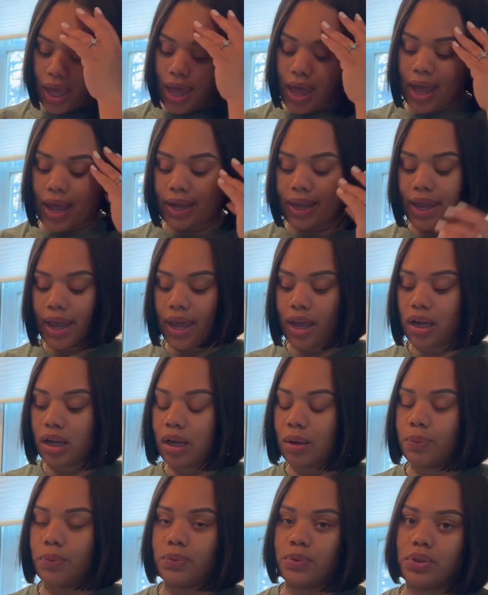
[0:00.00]
I got a
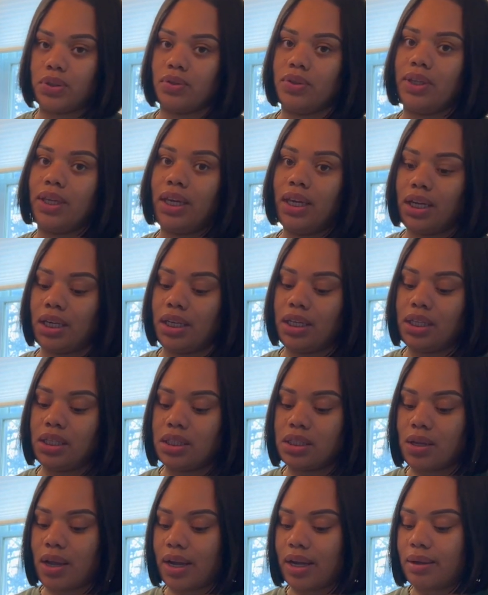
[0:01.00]
couple zucchini
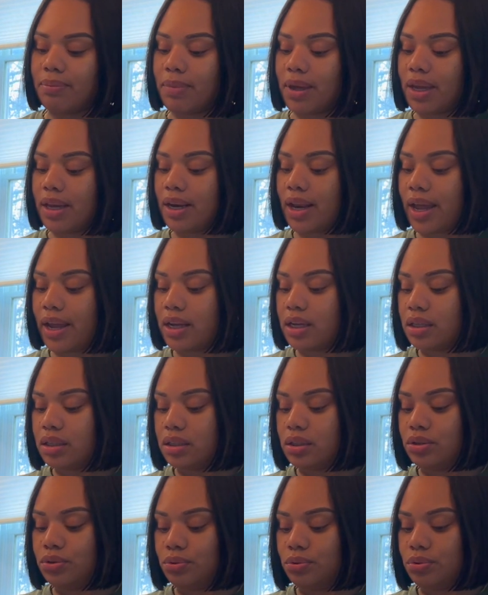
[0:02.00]
so I can make like a
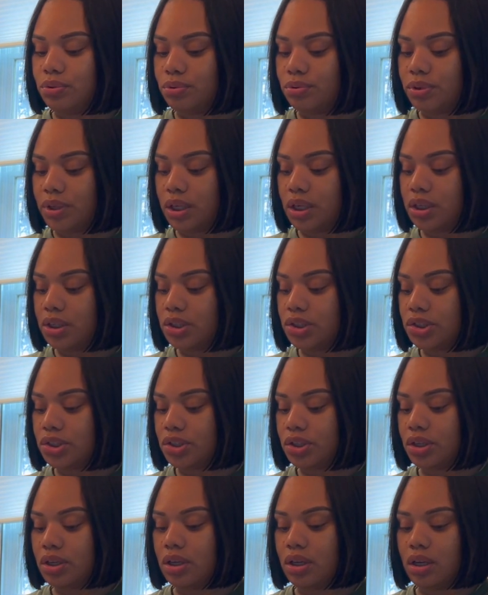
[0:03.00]
noodle
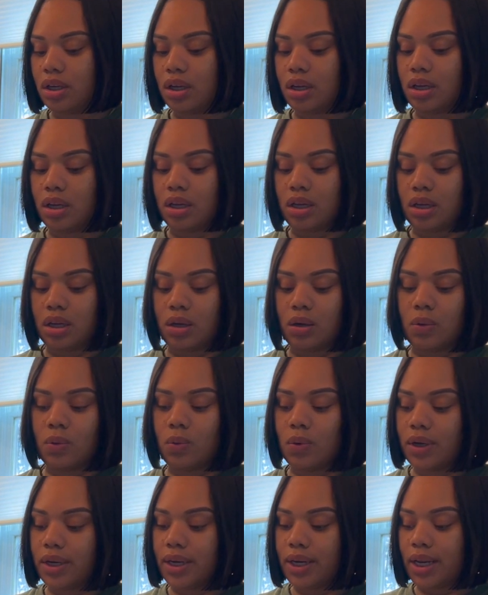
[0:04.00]
dish
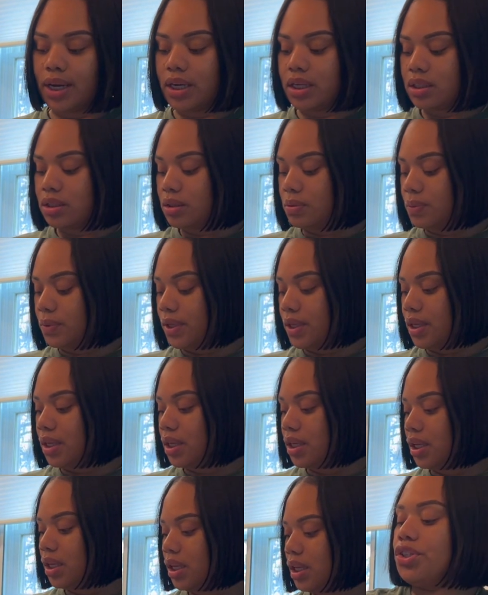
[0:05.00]
one day this
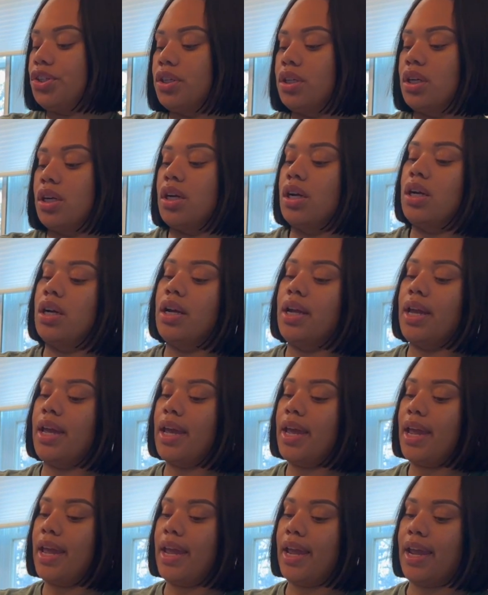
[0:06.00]
week. Sugar
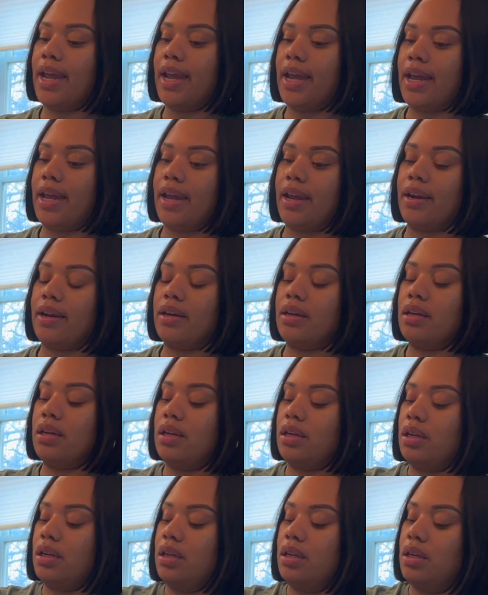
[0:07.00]

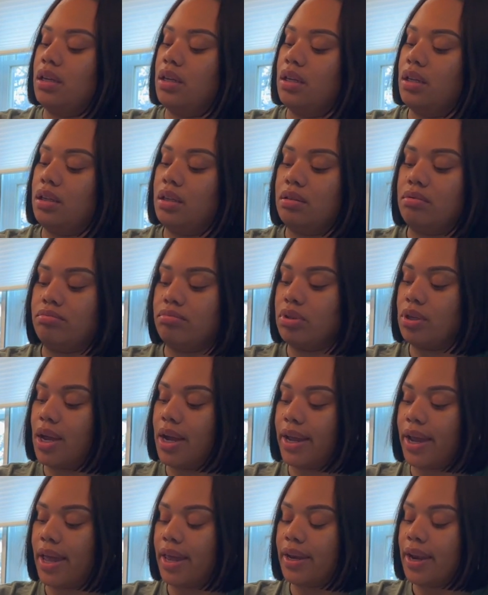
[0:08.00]
and so I
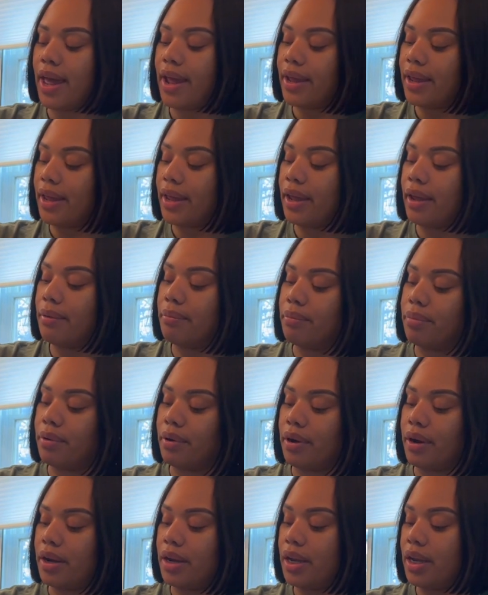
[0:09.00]
got light and
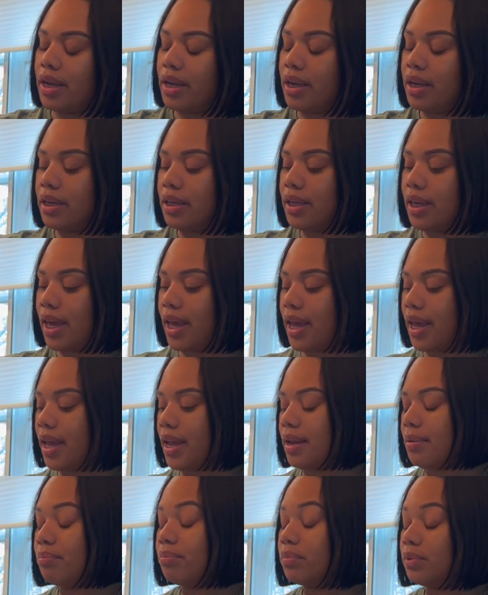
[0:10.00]
brown and
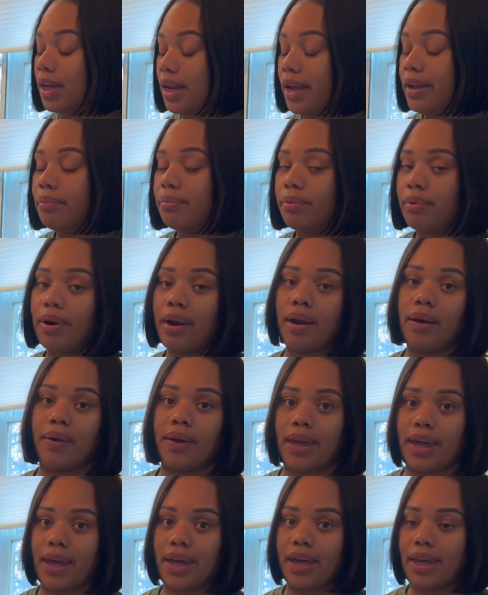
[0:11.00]
cane, light brown
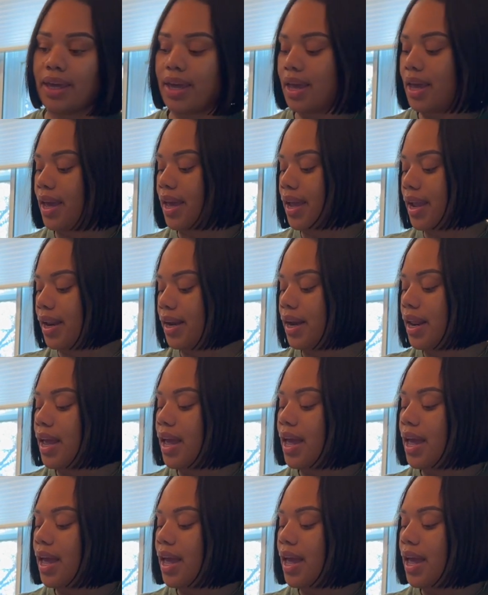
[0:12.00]
and cane.